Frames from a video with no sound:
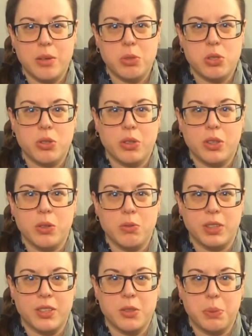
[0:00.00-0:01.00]
I'm sure
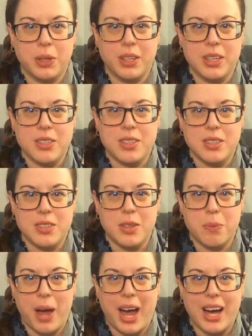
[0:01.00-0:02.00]
you've experienced this in
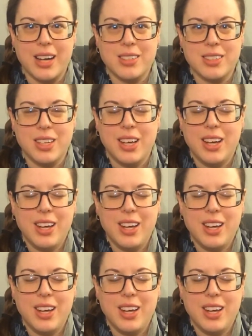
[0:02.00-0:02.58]
the past,